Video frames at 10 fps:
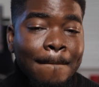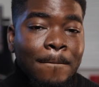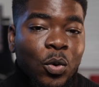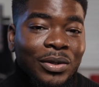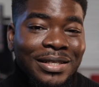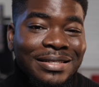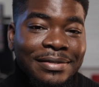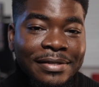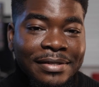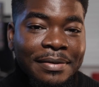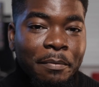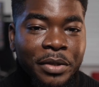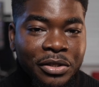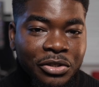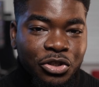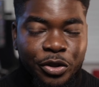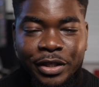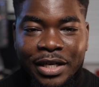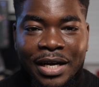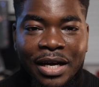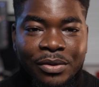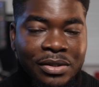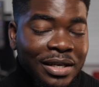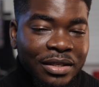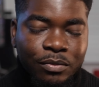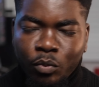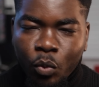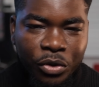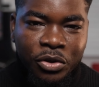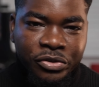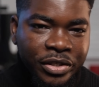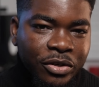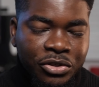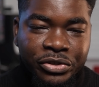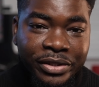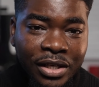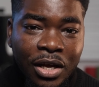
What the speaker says: more than 6 million trading accounts in like 100 countries.